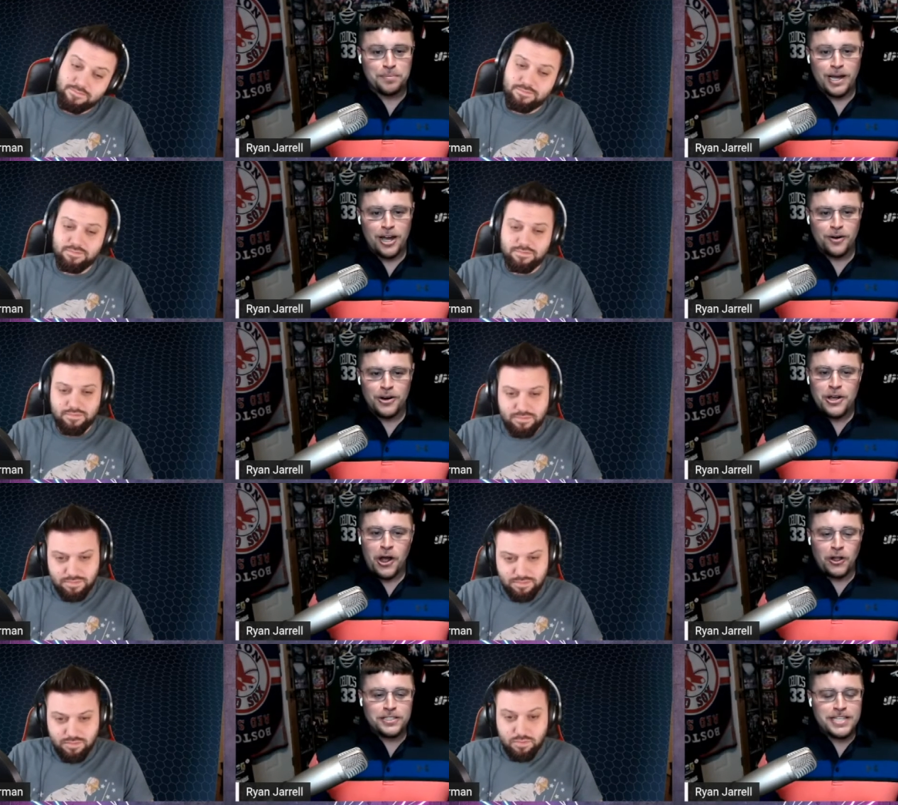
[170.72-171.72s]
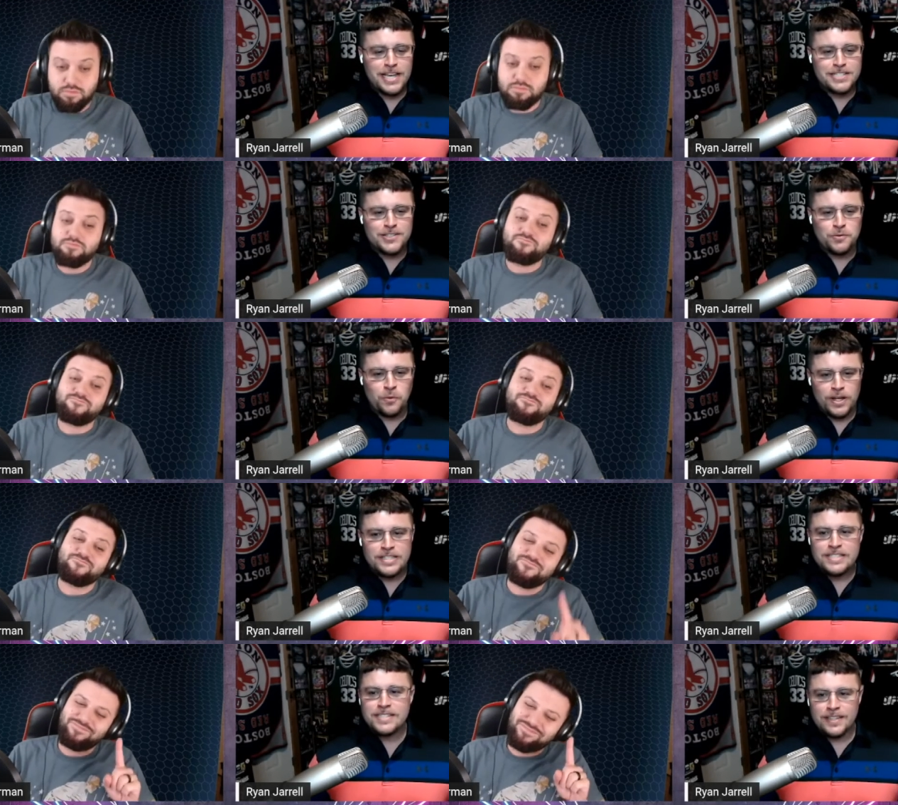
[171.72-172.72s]
Speaker 1: of power. All it takes is mm.
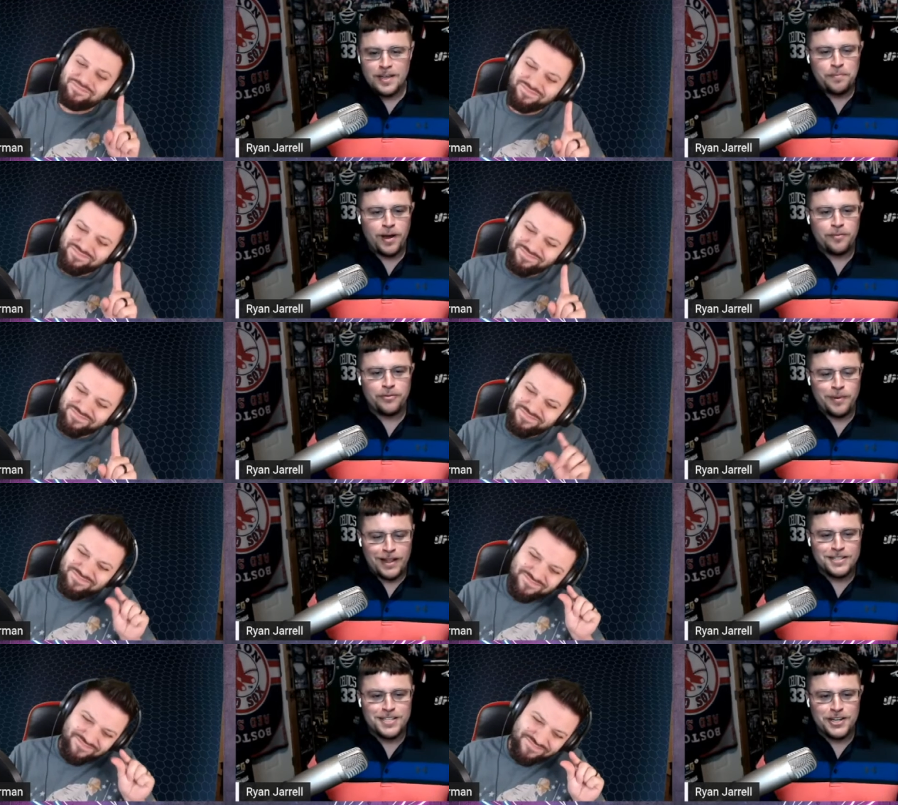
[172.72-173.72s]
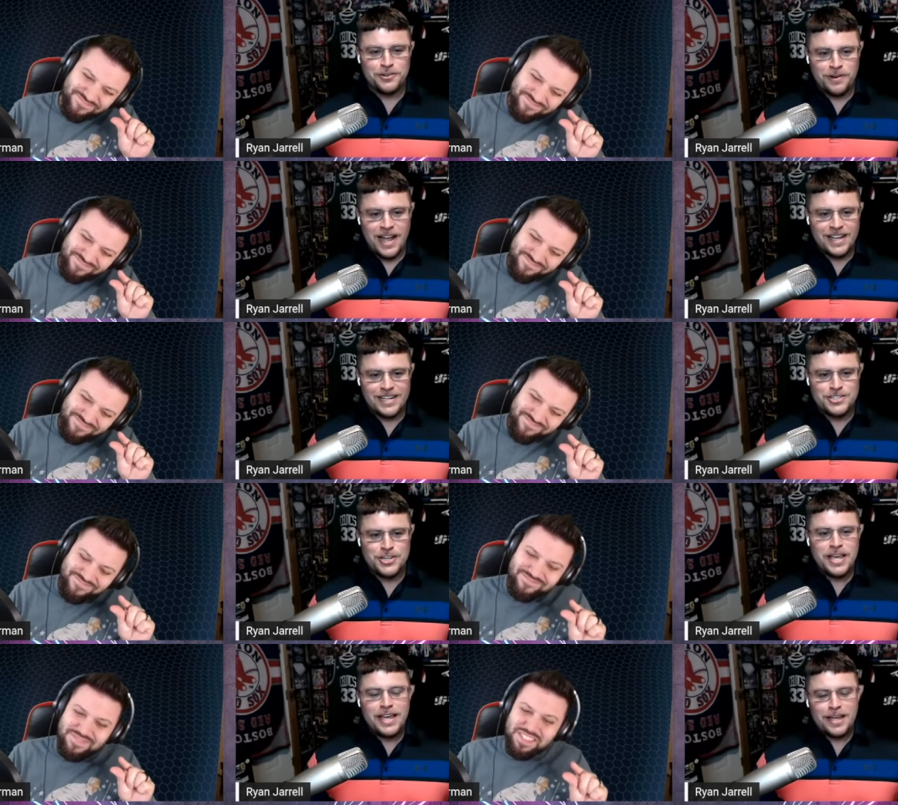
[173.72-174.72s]
one slip up from mm. Aleksandar Rakic,
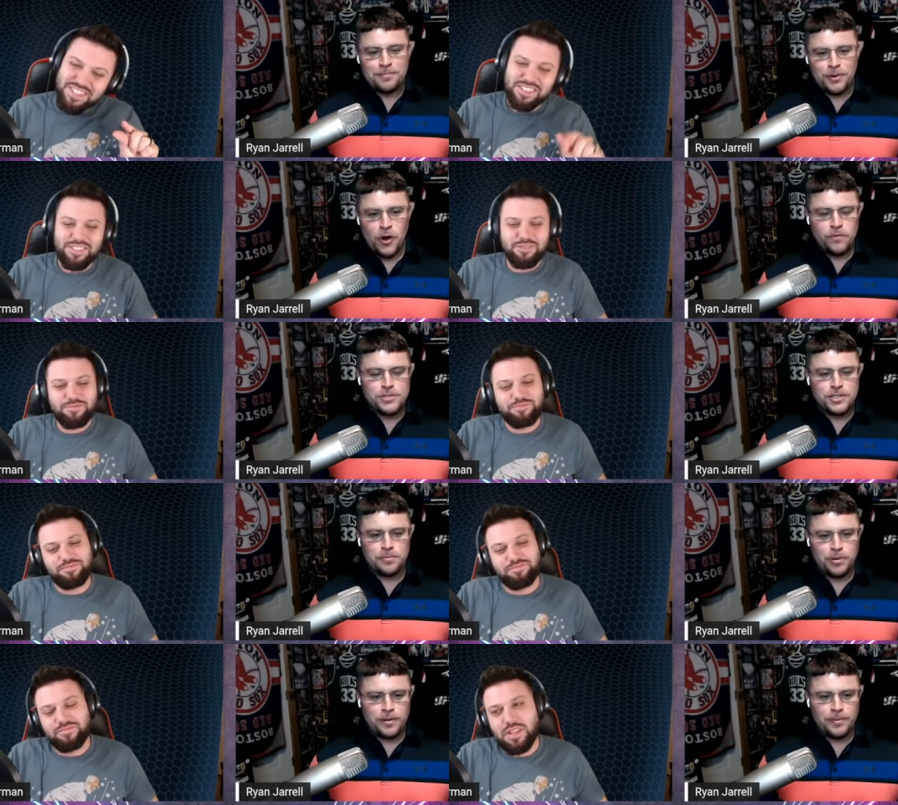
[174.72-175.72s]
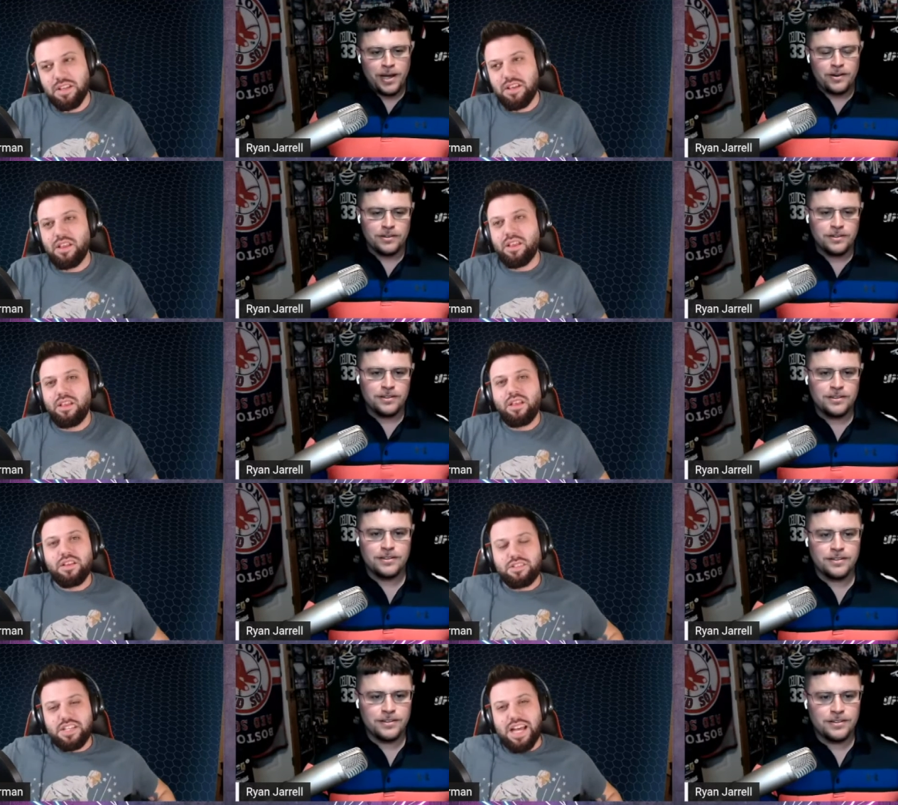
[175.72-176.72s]
and Blachowicz could put him out.
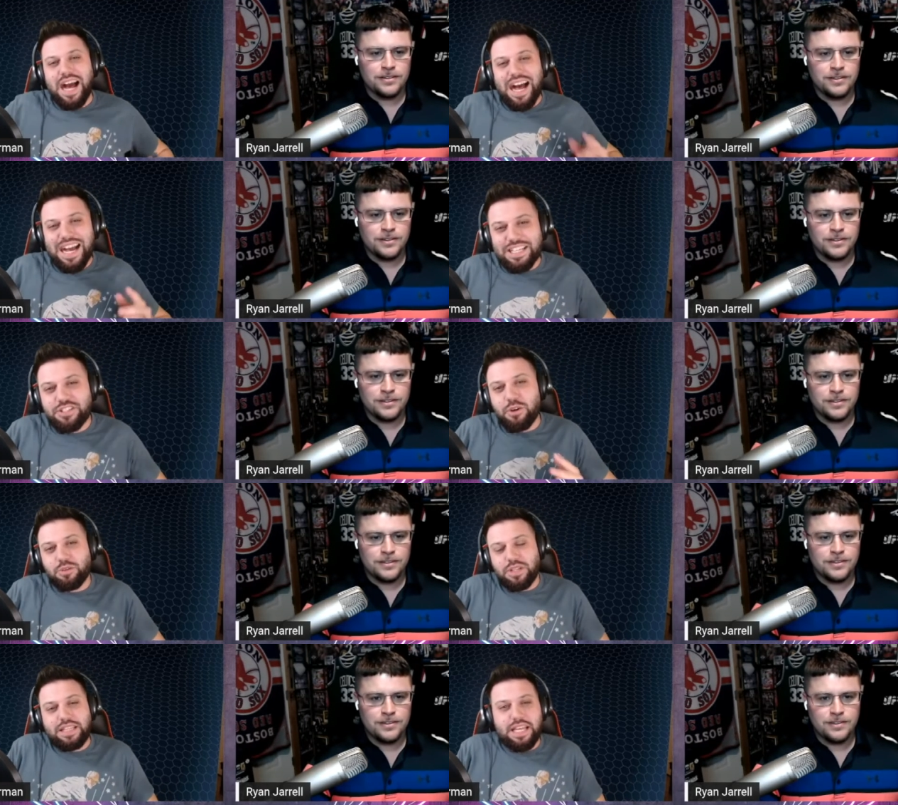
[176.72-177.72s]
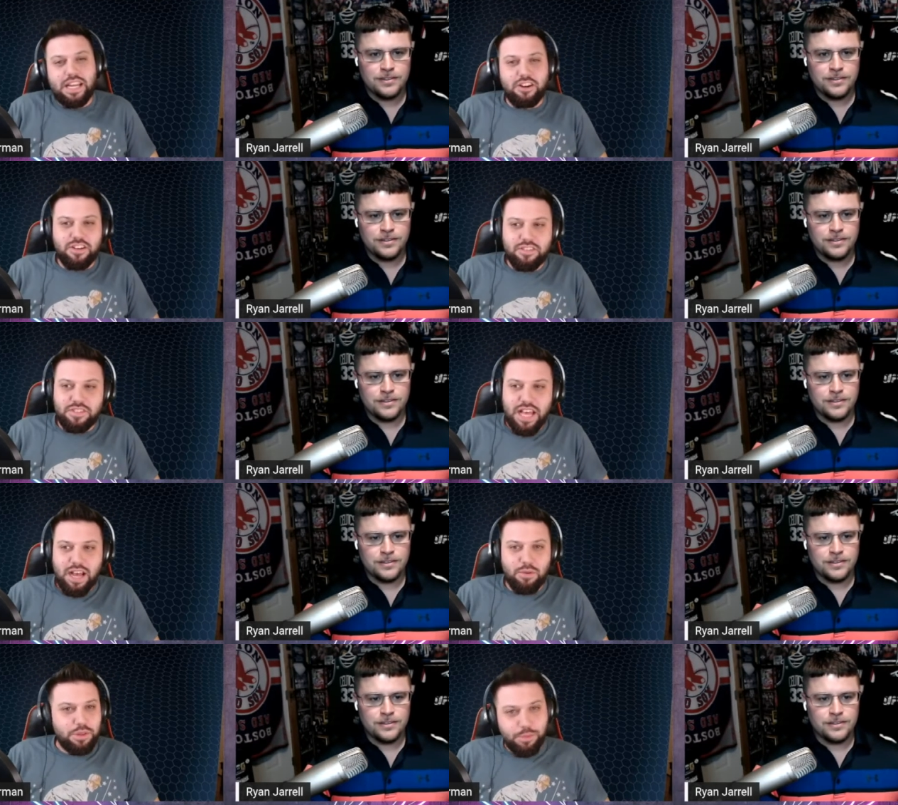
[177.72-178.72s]
Speaker 2: See, I don't like that narrative that
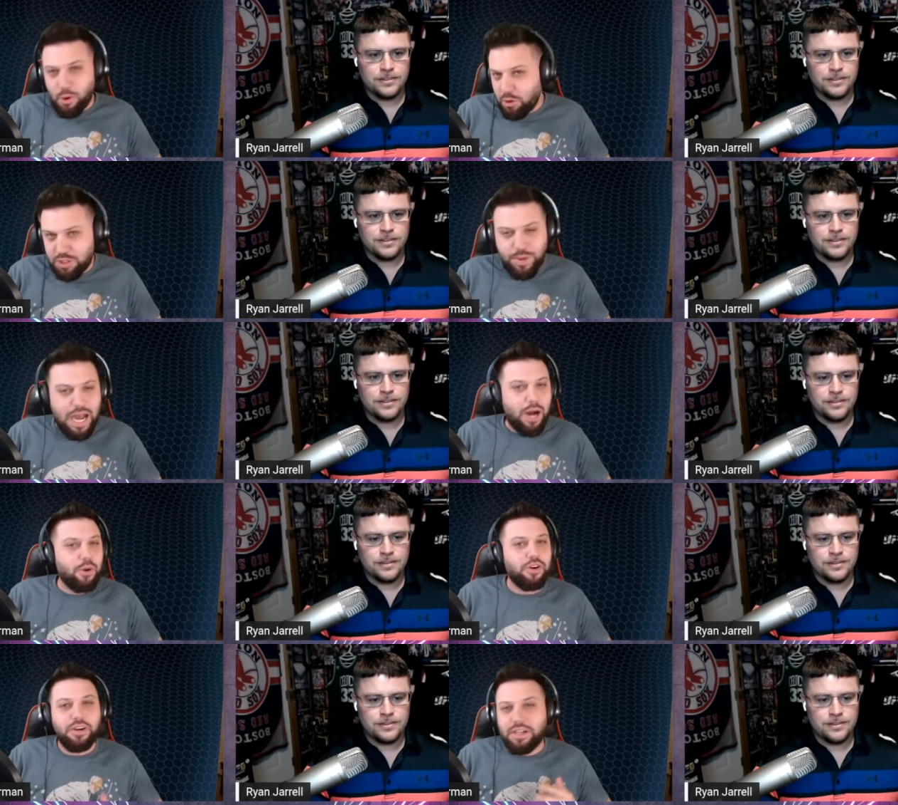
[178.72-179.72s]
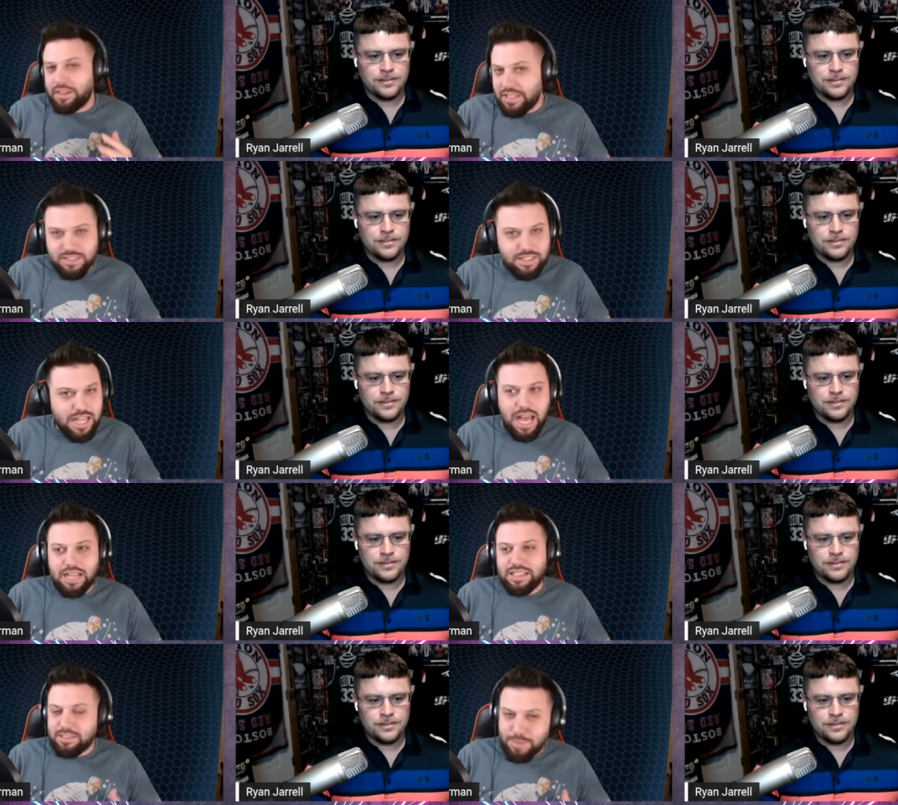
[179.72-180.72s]
with the Polish power and this and that.
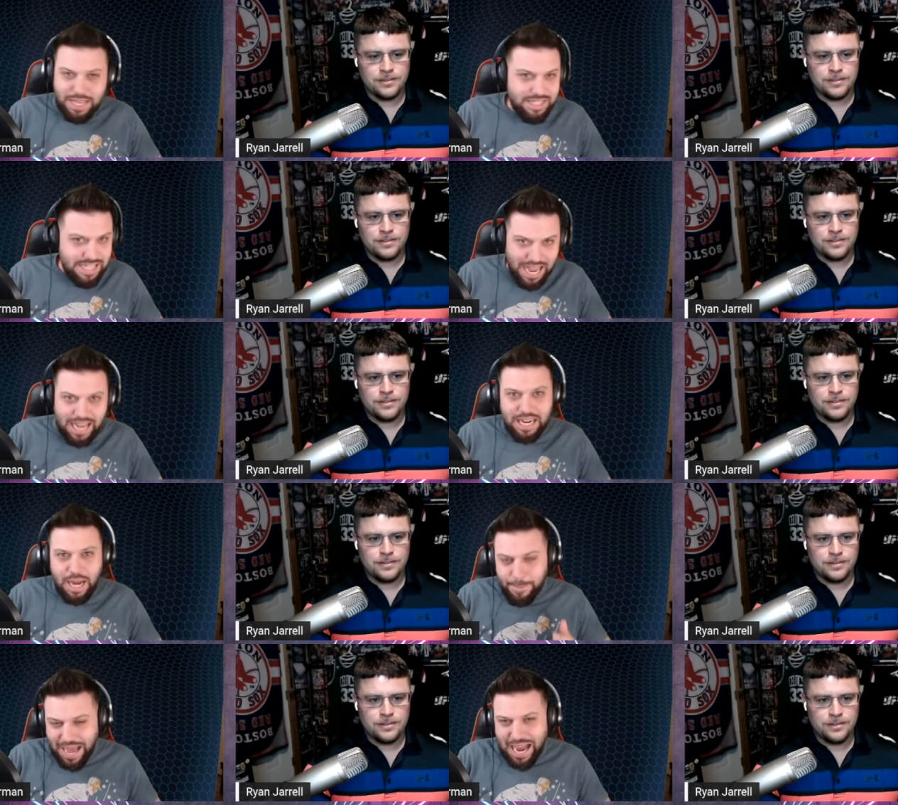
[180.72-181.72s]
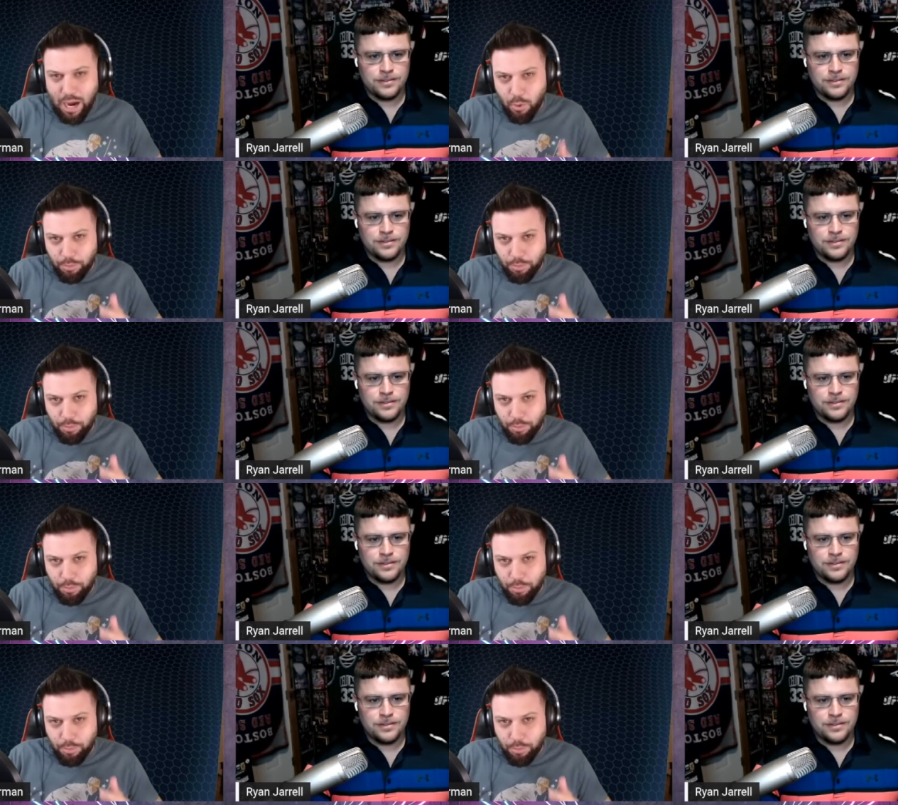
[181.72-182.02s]
This man's not a power